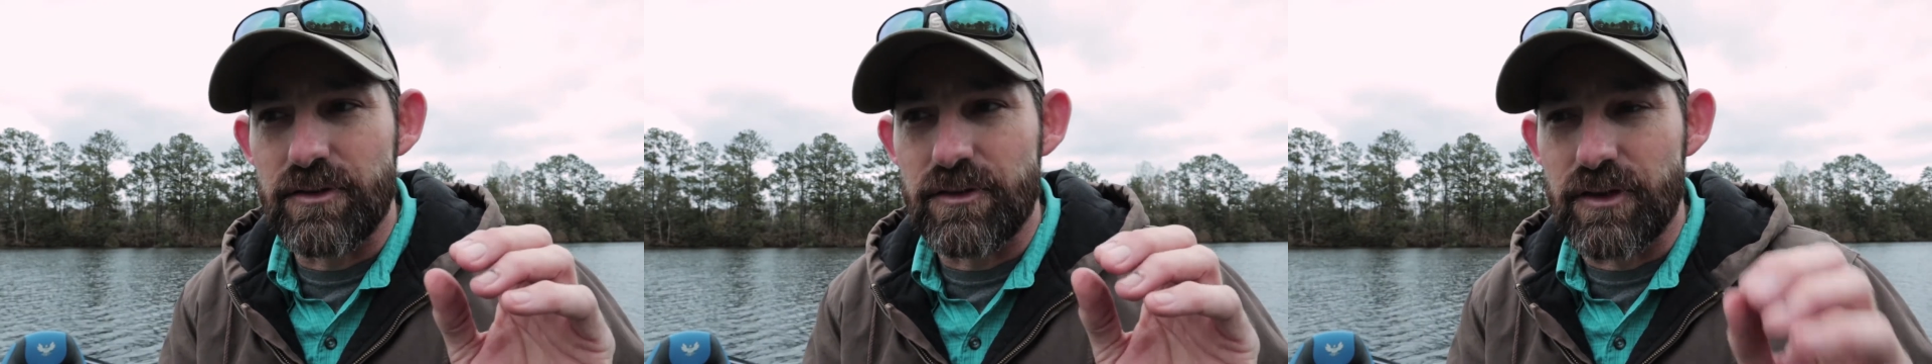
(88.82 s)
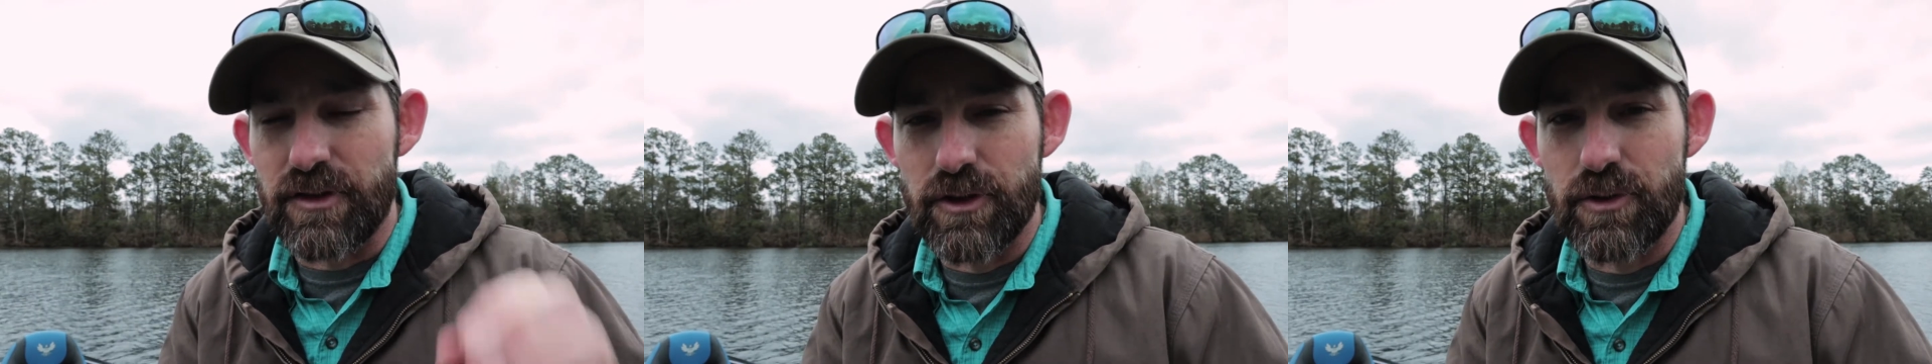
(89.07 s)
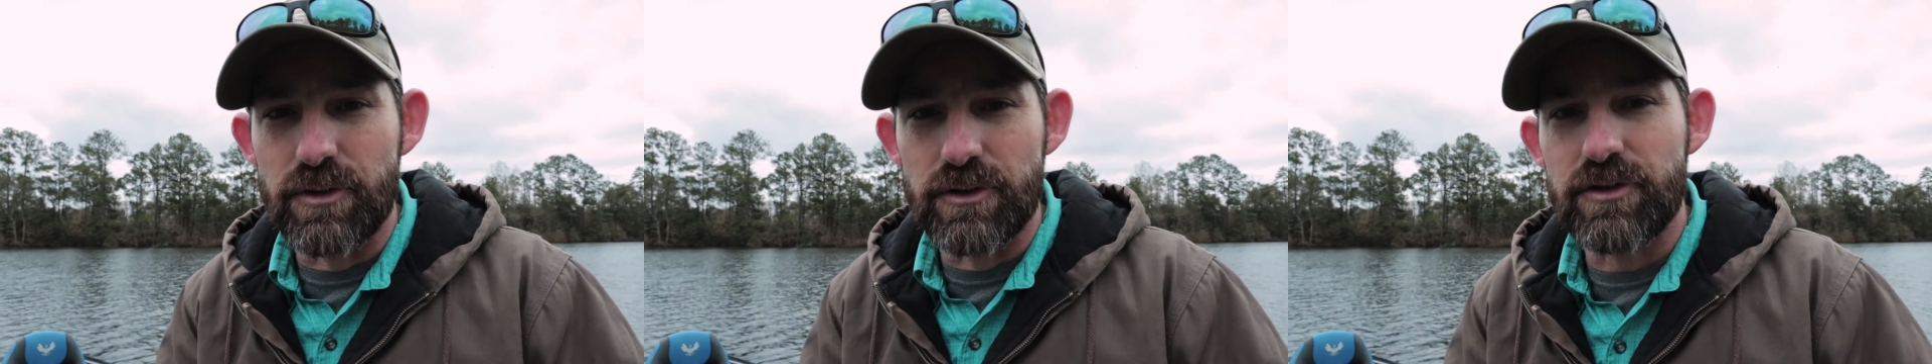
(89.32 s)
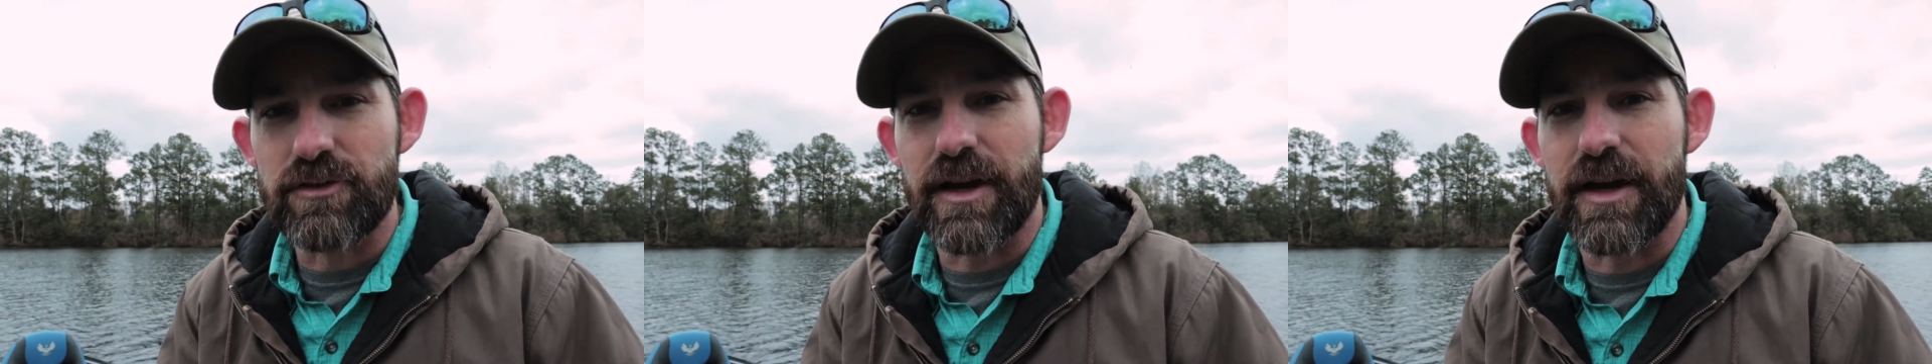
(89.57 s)
the lure
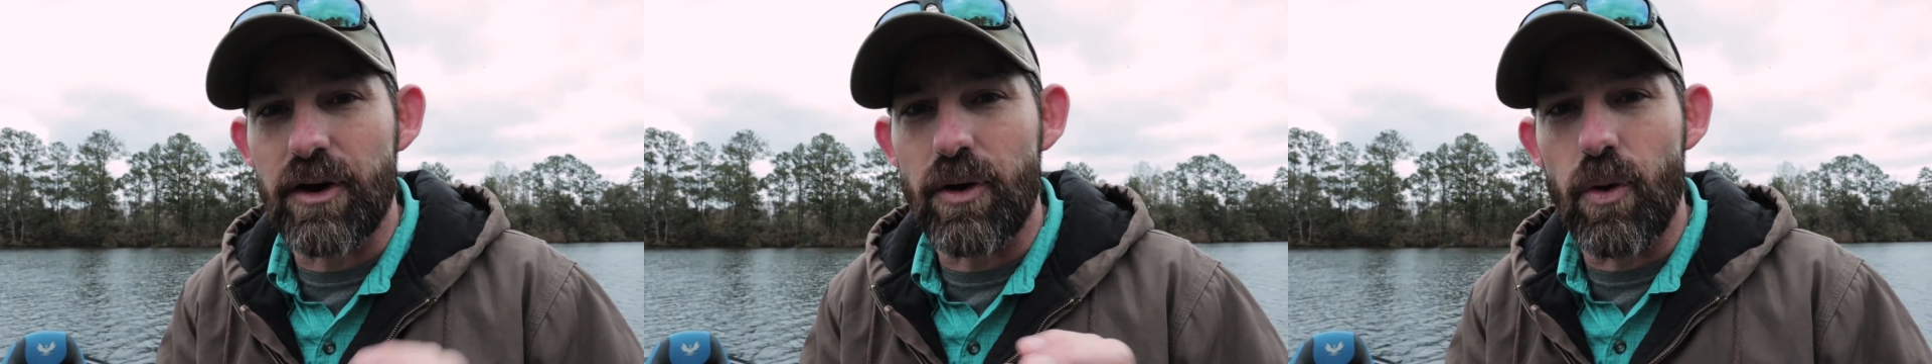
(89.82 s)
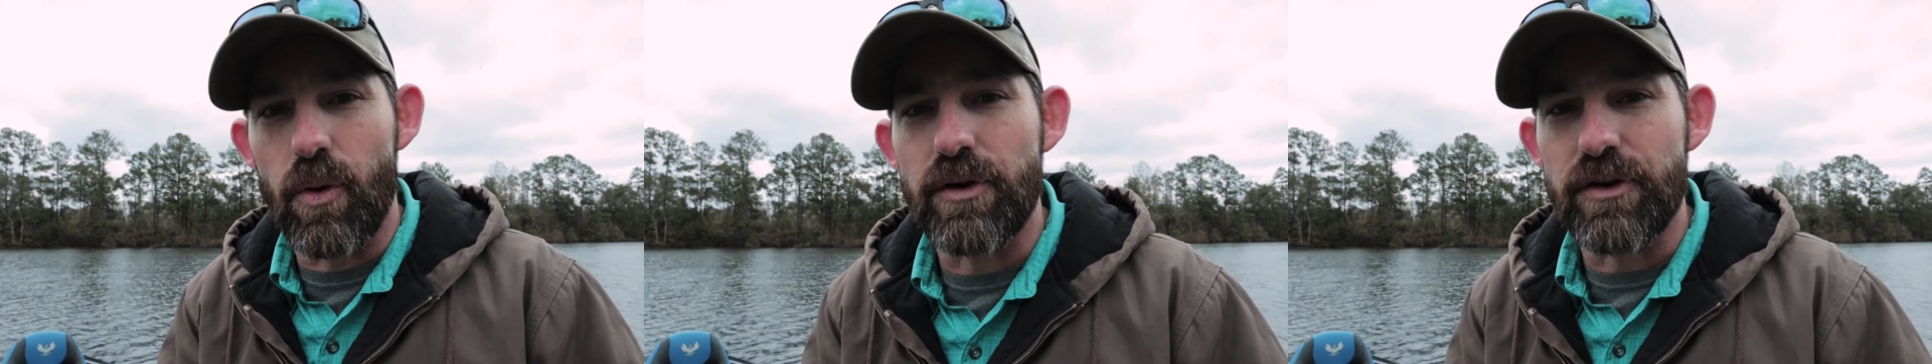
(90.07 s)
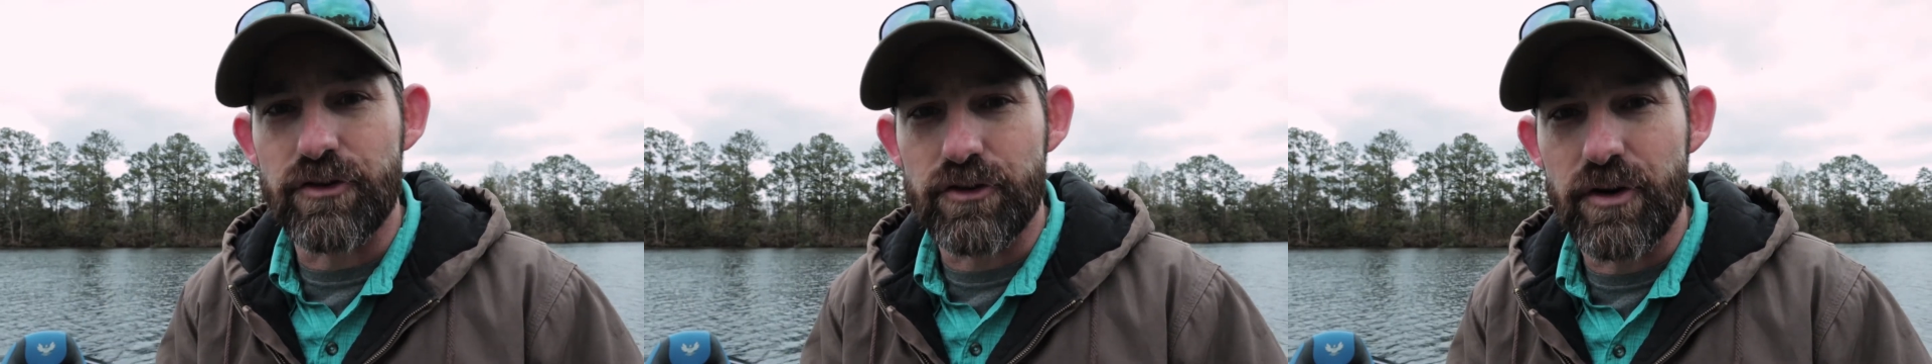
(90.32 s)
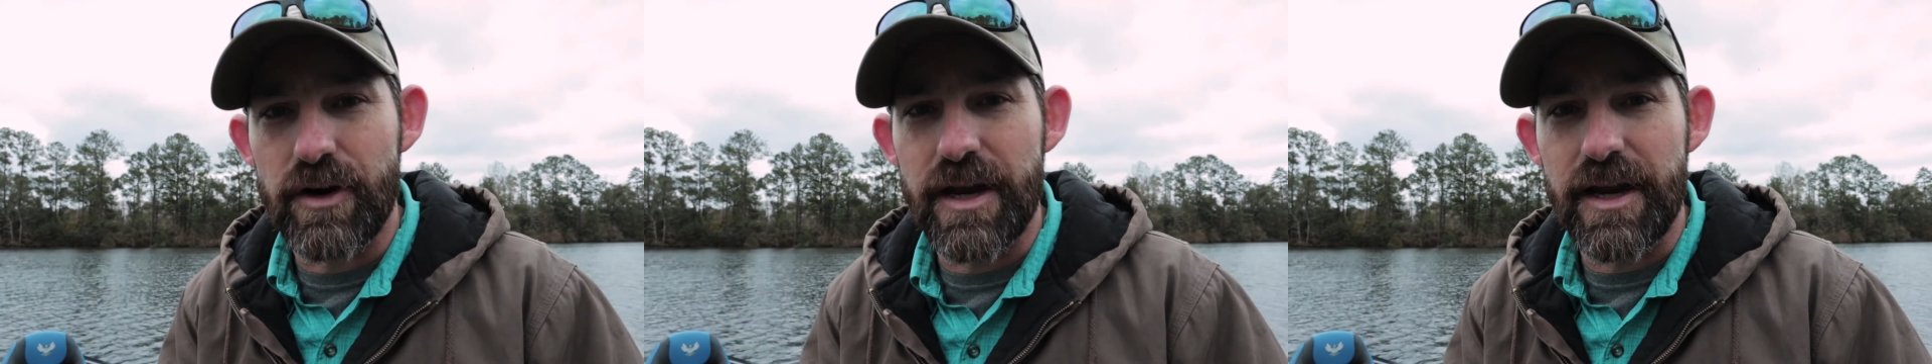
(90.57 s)
looks like on the
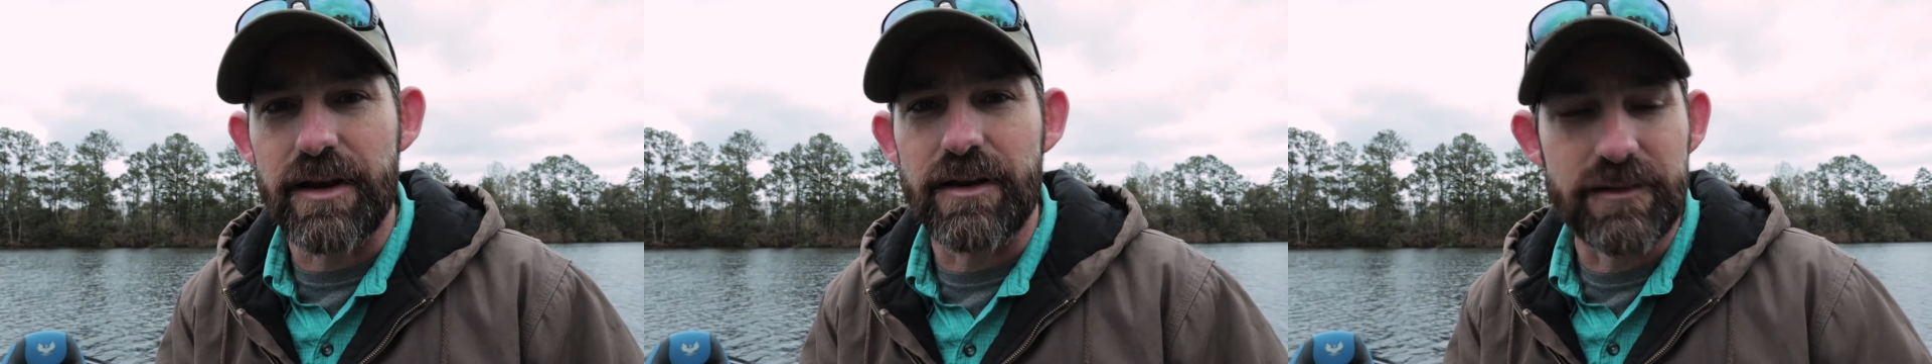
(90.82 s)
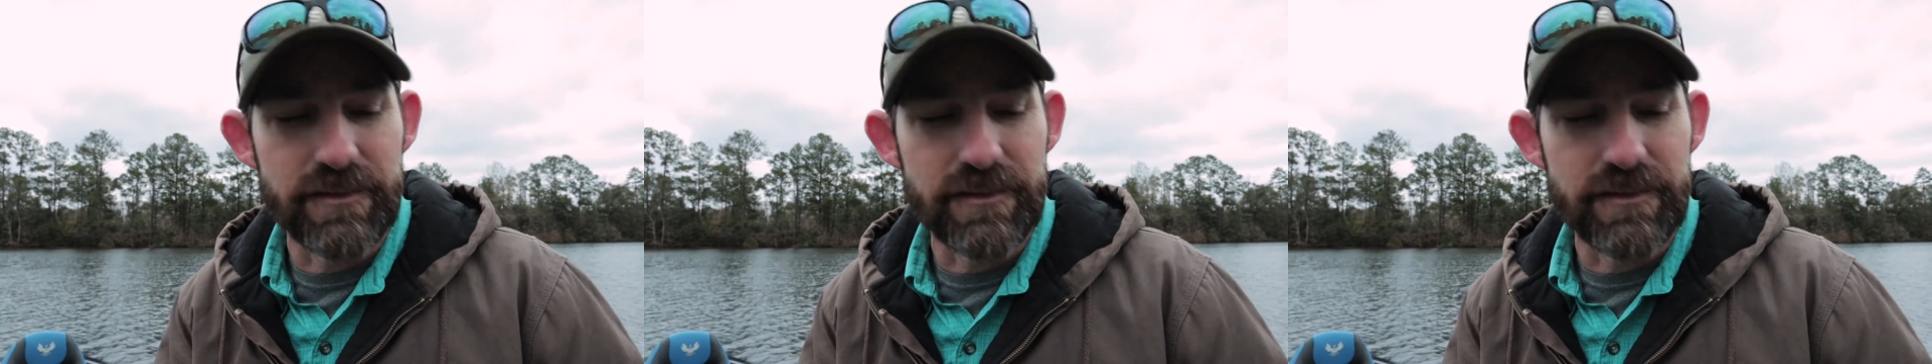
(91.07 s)
screen.